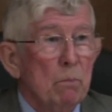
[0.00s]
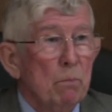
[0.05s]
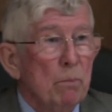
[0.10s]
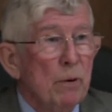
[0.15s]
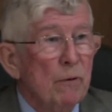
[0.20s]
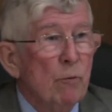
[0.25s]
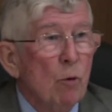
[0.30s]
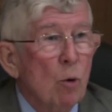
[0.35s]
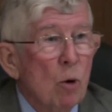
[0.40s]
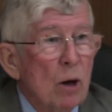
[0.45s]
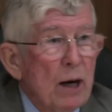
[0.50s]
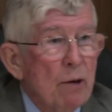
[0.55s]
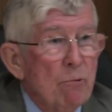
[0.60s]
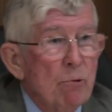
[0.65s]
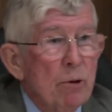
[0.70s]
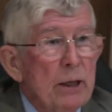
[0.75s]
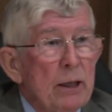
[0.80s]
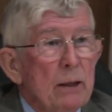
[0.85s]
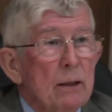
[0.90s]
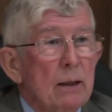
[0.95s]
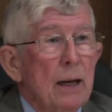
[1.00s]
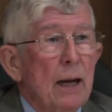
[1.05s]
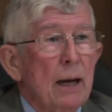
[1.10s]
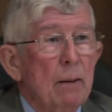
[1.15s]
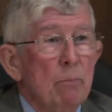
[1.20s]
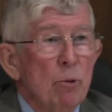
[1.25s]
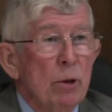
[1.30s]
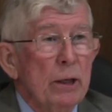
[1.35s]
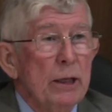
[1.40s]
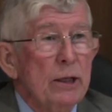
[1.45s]
Before
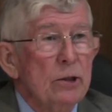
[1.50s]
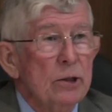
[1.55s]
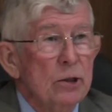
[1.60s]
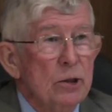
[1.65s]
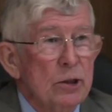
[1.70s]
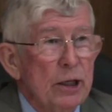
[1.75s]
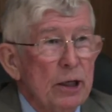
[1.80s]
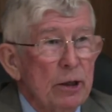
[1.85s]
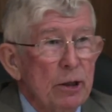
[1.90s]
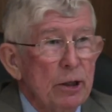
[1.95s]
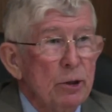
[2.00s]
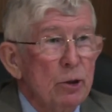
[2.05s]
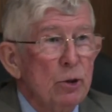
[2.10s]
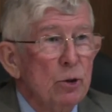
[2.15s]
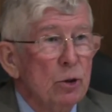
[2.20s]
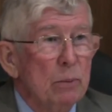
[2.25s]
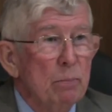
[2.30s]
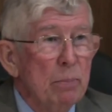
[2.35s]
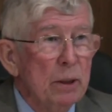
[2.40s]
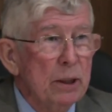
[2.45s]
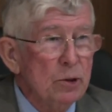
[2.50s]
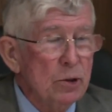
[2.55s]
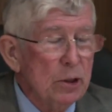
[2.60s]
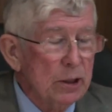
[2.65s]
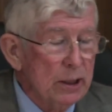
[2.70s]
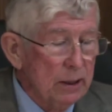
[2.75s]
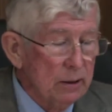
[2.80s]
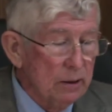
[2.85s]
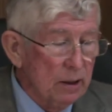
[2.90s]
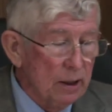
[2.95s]
I'm ready to tear into a
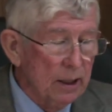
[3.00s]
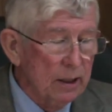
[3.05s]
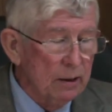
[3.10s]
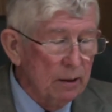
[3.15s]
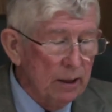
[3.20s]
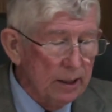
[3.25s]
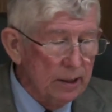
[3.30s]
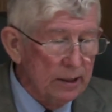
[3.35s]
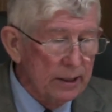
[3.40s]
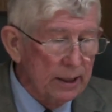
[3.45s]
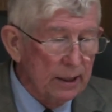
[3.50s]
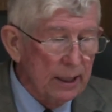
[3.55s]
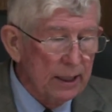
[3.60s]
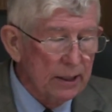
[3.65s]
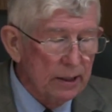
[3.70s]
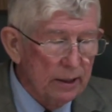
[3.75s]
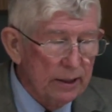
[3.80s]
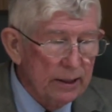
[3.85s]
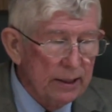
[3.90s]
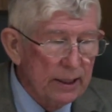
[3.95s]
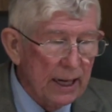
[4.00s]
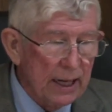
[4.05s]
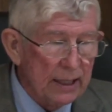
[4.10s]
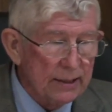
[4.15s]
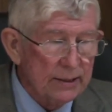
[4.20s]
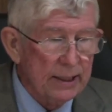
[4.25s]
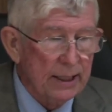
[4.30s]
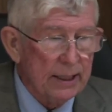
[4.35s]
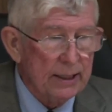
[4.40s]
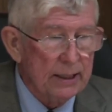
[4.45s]
budget and
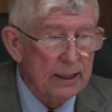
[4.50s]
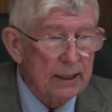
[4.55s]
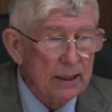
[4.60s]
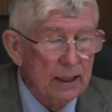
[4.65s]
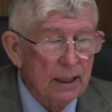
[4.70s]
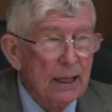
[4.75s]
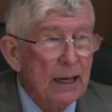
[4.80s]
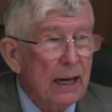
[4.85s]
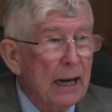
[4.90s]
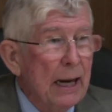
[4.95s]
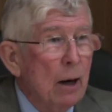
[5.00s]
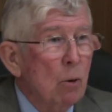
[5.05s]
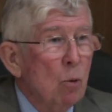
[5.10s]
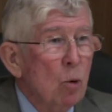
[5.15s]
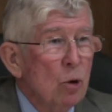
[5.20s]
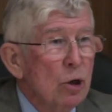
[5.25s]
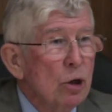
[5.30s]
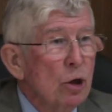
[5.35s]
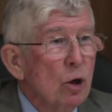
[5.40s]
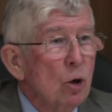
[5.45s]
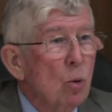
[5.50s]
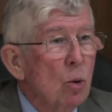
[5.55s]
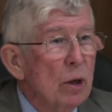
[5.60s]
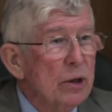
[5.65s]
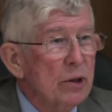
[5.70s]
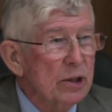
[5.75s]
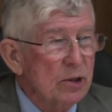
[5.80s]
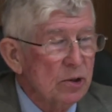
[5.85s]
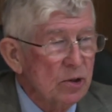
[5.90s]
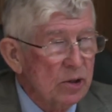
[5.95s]
dissect it, I want to know
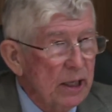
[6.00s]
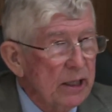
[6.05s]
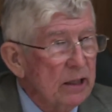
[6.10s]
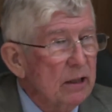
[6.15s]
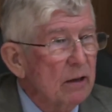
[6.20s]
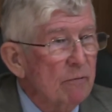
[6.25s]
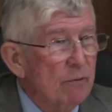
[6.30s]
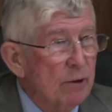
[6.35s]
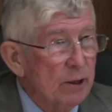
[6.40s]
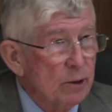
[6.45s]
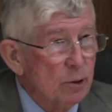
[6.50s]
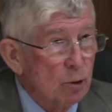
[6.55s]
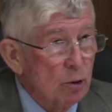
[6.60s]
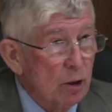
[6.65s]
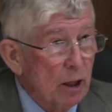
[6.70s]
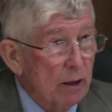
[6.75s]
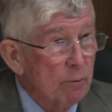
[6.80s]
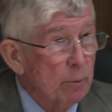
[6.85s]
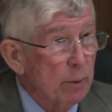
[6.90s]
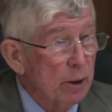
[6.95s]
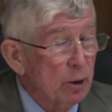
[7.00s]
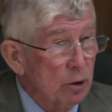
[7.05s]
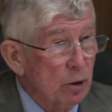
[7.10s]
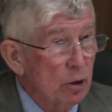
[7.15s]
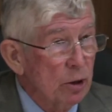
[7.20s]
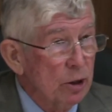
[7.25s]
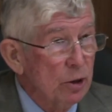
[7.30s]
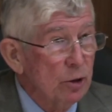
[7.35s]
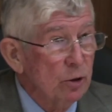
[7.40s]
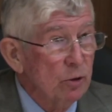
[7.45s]
what the state and the federal government are
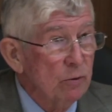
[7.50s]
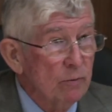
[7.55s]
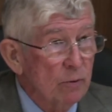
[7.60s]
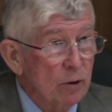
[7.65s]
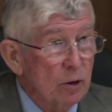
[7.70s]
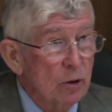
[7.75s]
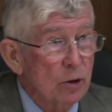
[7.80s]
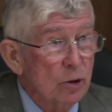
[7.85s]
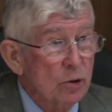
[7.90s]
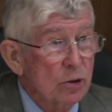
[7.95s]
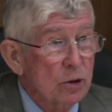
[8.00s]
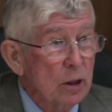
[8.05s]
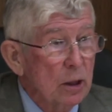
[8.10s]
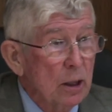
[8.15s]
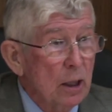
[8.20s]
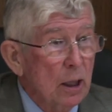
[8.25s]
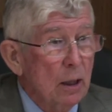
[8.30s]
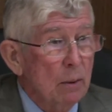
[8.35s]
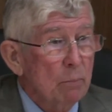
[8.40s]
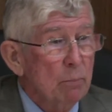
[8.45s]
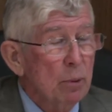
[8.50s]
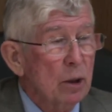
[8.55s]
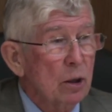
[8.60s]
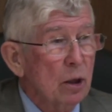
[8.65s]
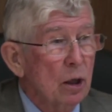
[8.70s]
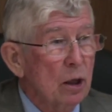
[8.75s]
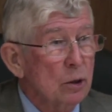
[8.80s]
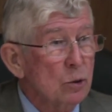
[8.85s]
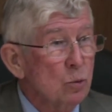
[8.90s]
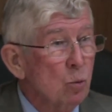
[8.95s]
going to do first,
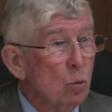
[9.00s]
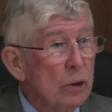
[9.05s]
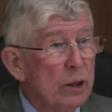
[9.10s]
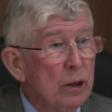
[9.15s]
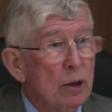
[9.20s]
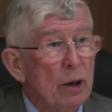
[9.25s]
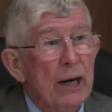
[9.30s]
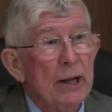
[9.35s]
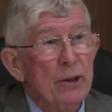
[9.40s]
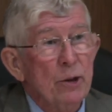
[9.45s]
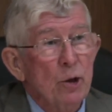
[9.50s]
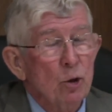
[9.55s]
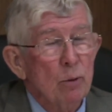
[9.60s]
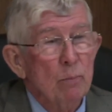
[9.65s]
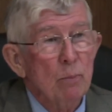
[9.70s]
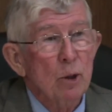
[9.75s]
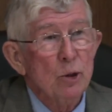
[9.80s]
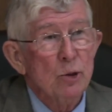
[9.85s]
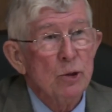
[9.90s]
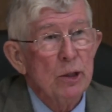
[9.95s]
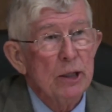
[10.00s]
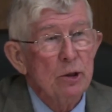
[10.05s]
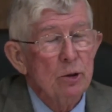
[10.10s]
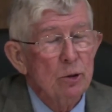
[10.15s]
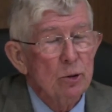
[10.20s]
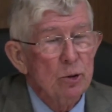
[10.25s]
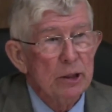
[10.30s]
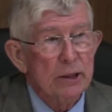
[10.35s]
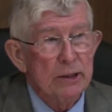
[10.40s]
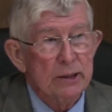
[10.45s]
because we are at their mercy
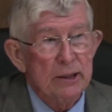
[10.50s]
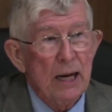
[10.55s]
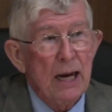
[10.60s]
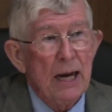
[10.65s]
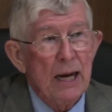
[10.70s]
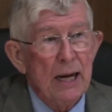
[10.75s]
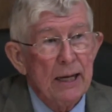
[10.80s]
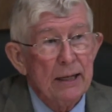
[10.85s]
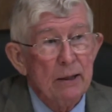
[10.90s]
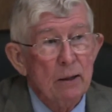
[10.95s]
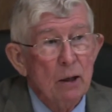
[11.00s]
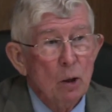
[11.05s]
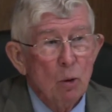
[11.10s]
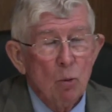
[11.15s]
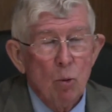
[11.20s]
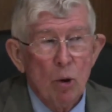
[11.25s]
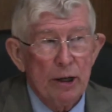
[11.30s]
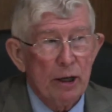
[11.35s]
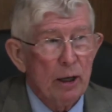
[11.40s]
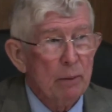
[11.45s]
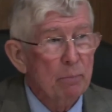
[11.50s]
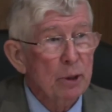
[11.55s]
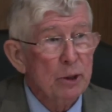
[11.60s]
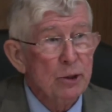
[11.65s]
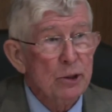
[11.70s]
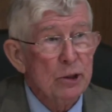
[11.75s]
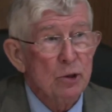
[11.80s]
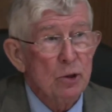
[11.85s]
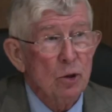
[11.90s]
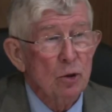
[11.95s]
to decide what our
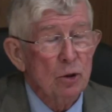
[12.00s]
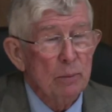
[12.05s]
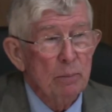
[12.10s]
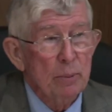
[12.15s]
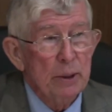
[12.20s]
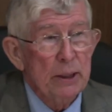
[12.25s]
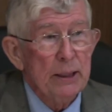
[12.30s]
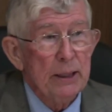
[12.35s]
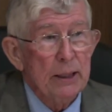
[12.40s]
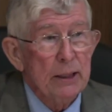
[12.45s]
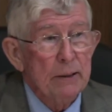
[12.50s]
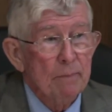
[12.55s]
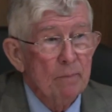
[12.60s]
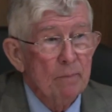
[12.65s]
budget's going to be.